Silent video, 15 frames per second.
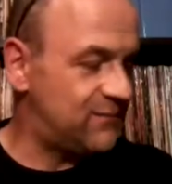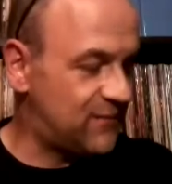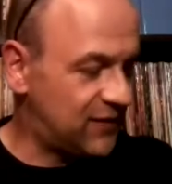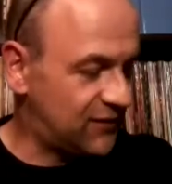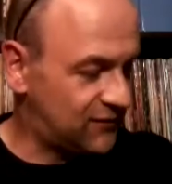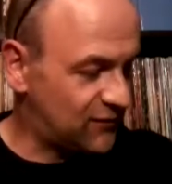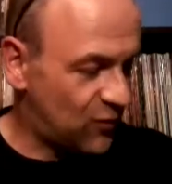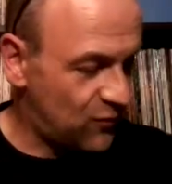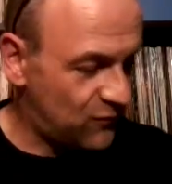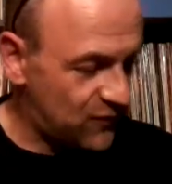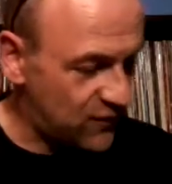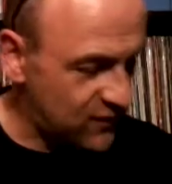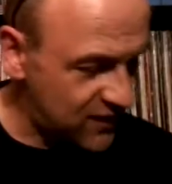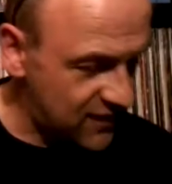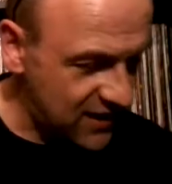mix of
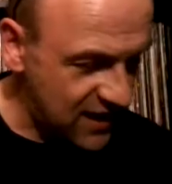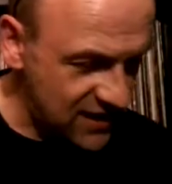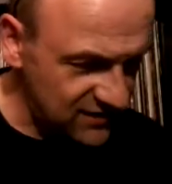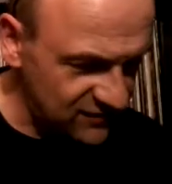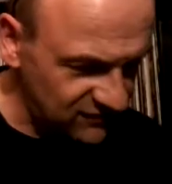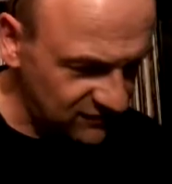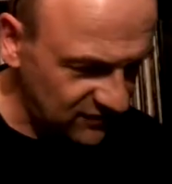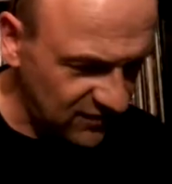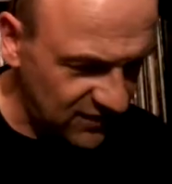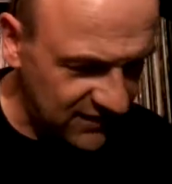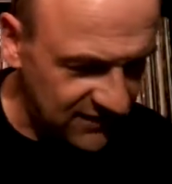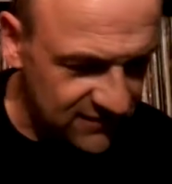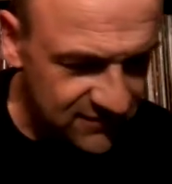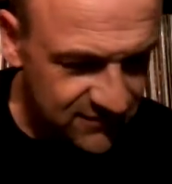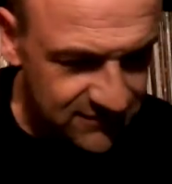the A
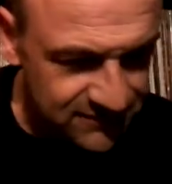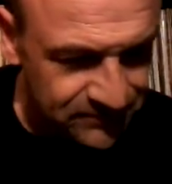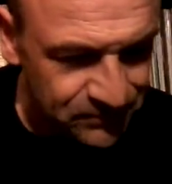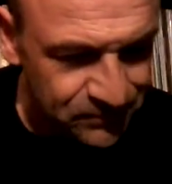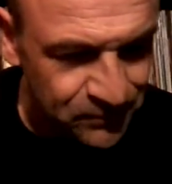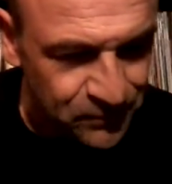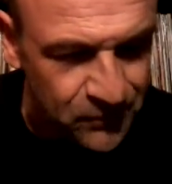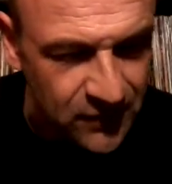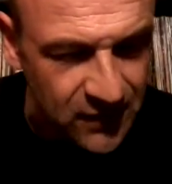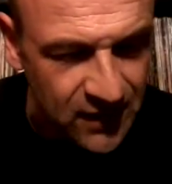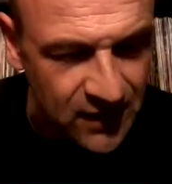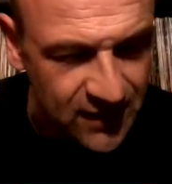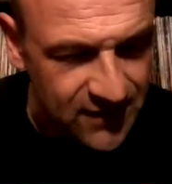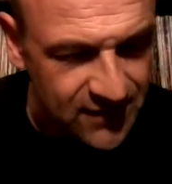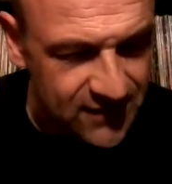side.
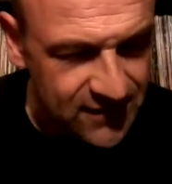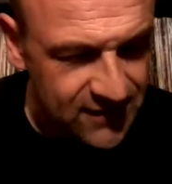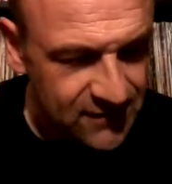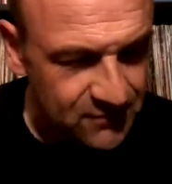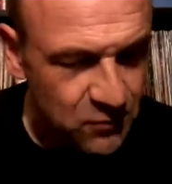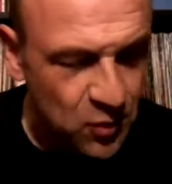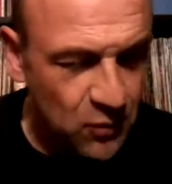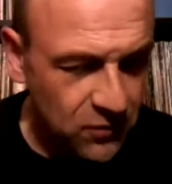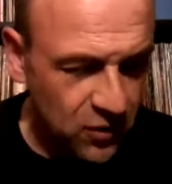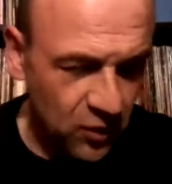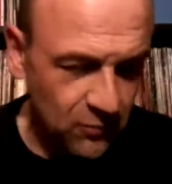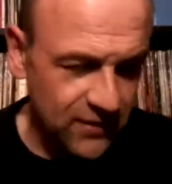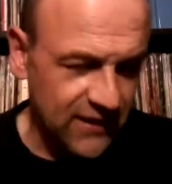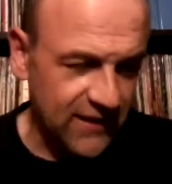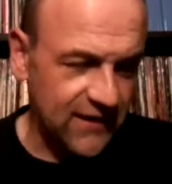More
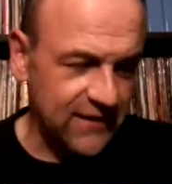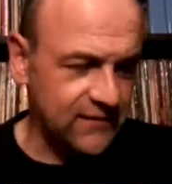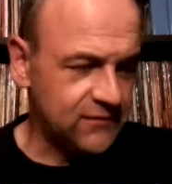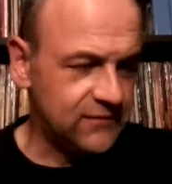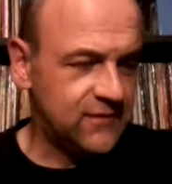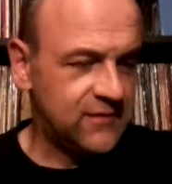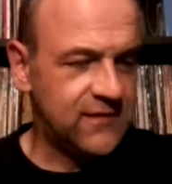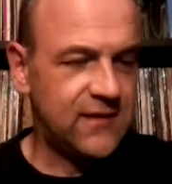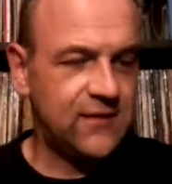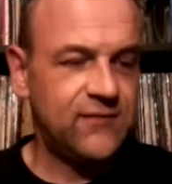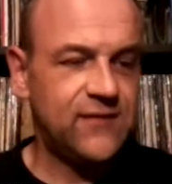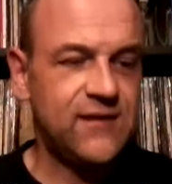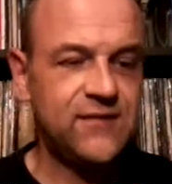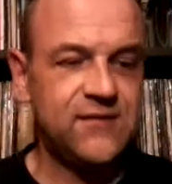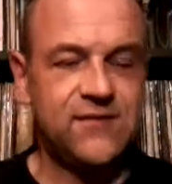pop here. Now
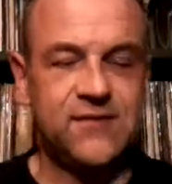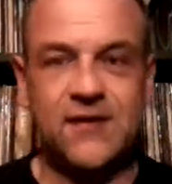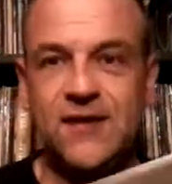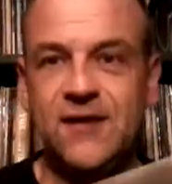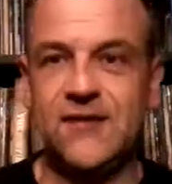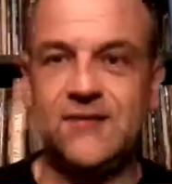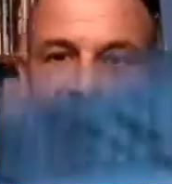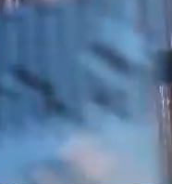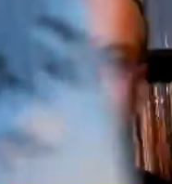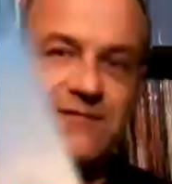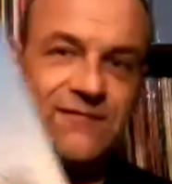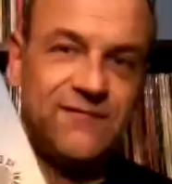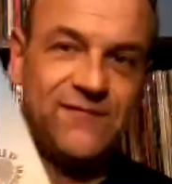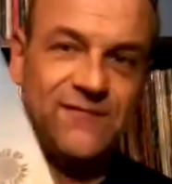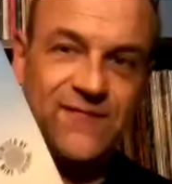this is a
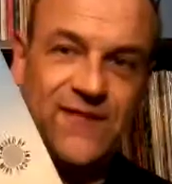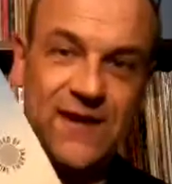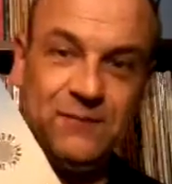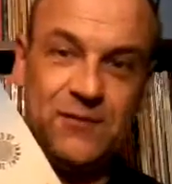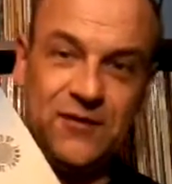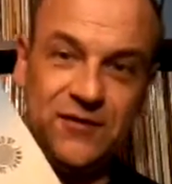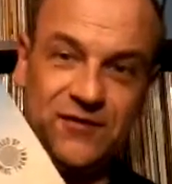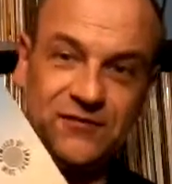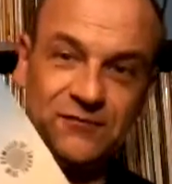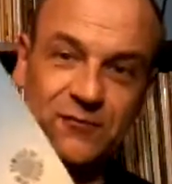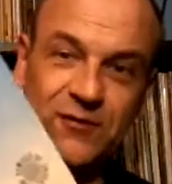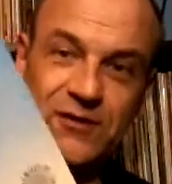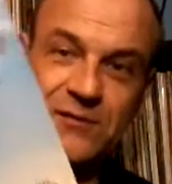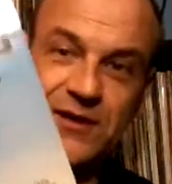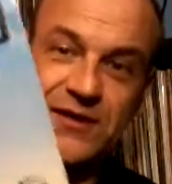fabulous
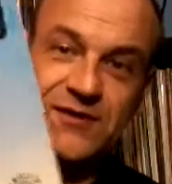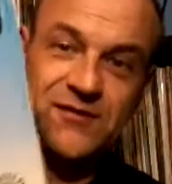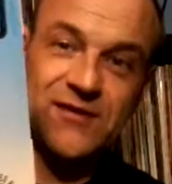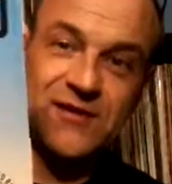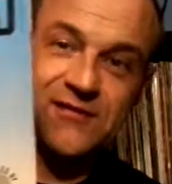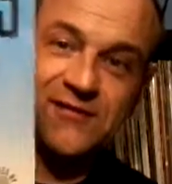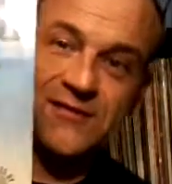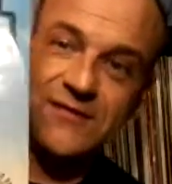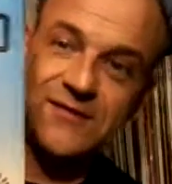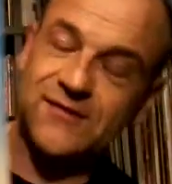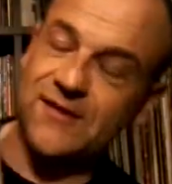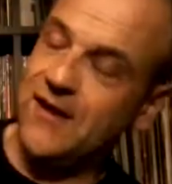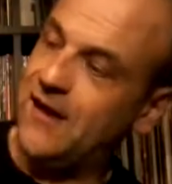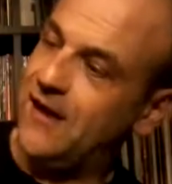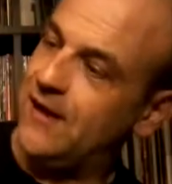remix. This is